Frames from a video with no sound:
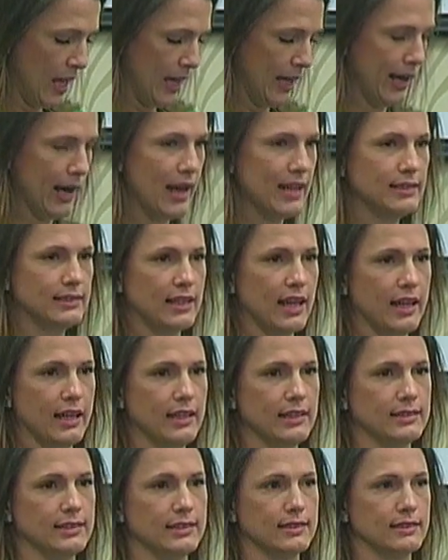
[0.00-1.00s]
And I say
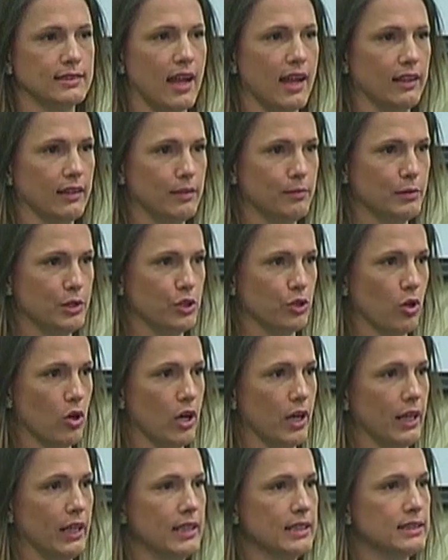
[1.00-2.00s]
it's the silent
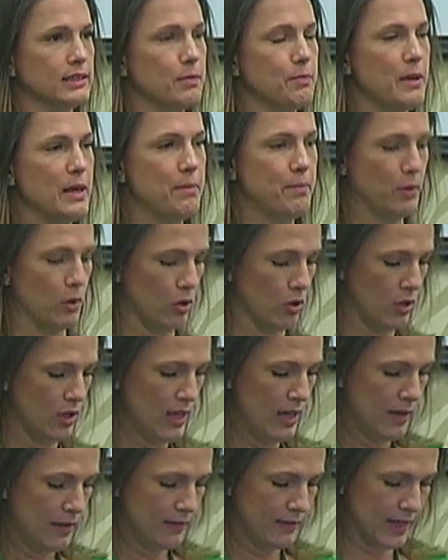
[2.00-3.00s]
majority. It's the people
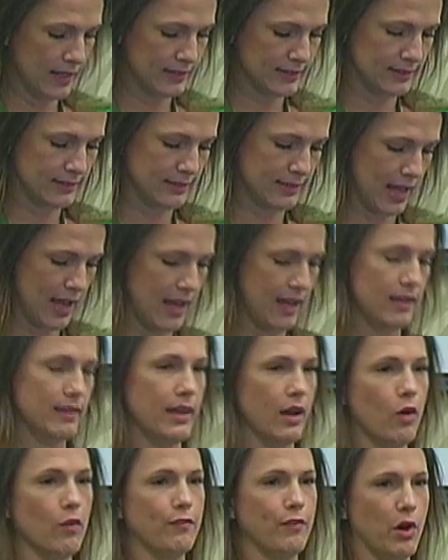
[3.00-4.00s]
that say
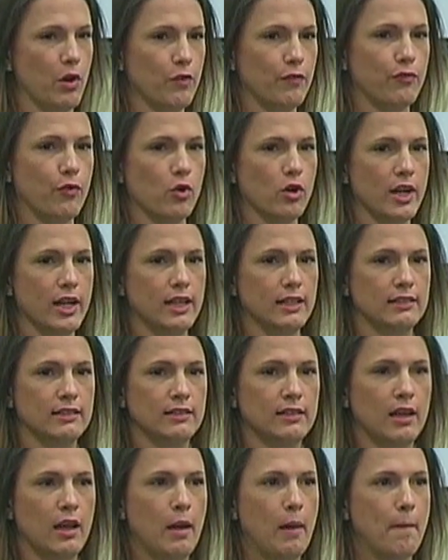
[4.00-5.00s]
they'll vote for it,
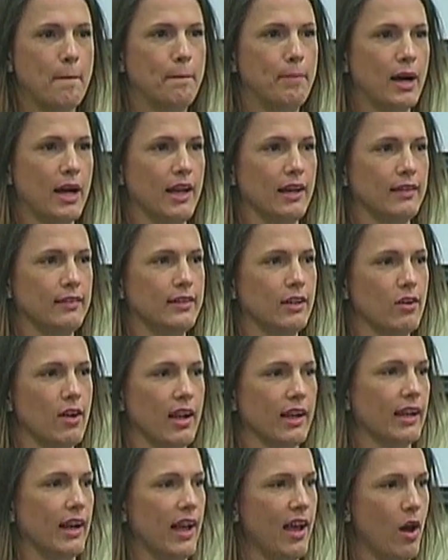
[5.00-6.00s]
but they're
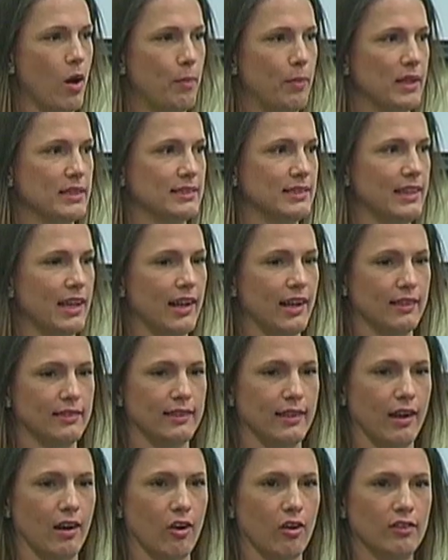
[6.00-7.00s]
not going to help us get it
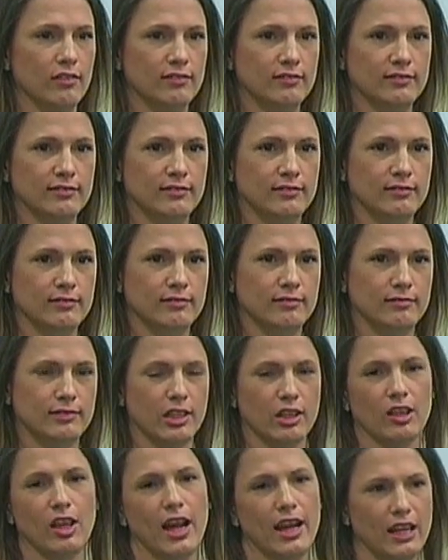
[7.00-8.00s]
there.
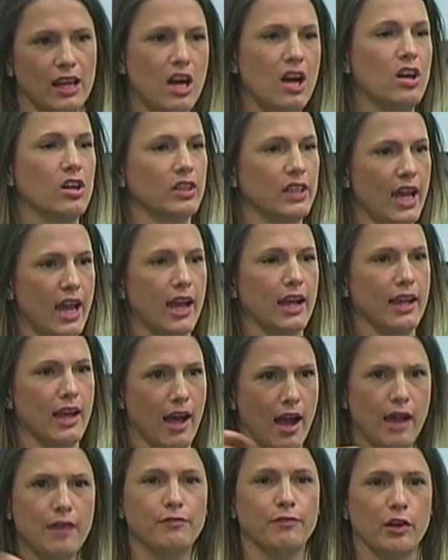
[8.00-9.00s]
They're like, oh,
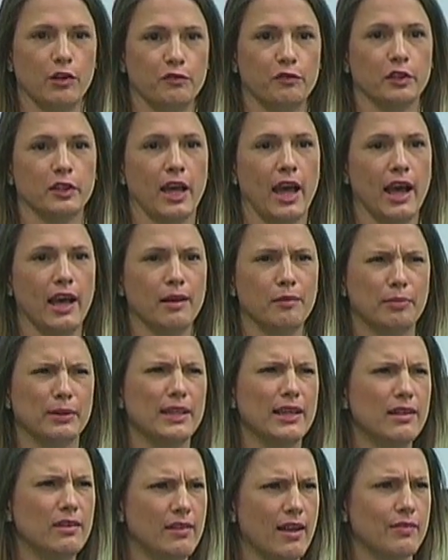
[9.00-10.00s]
yeah, I'd vote for that, but
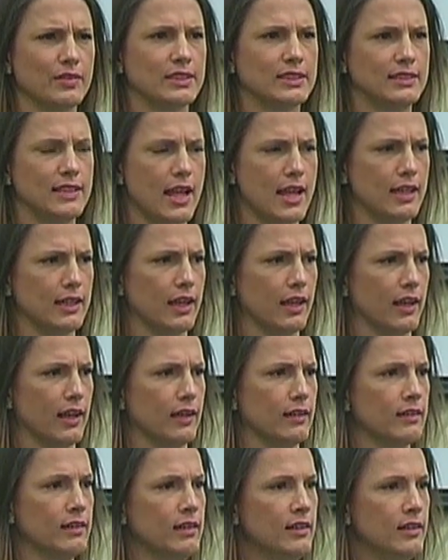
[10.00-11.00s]
they don't have a stake in
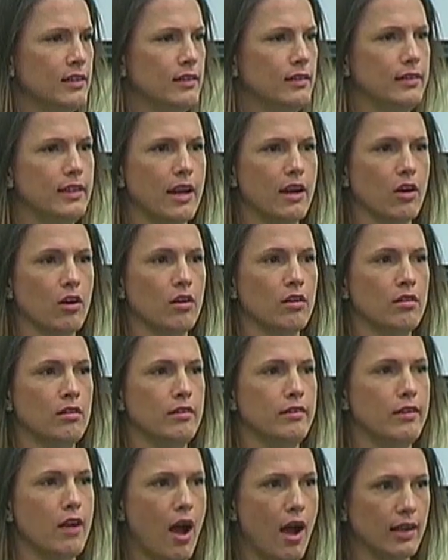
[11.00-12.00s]
it. They're
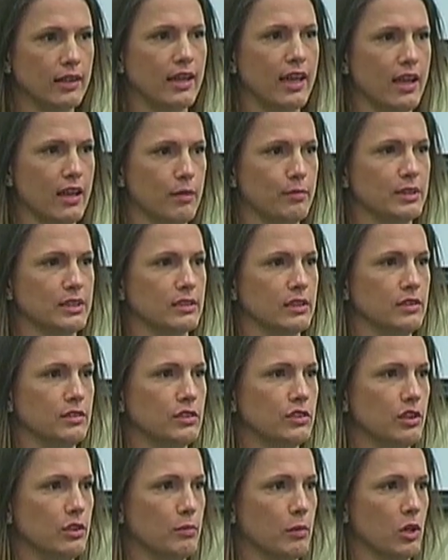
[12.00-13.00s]
not cannabis
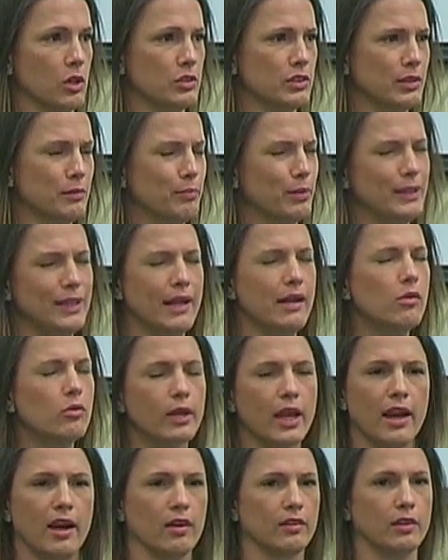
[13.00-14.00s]
consumers, but they don't
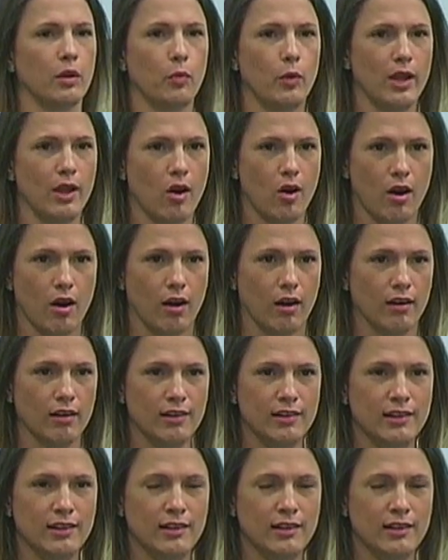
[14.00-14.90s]
care that we are.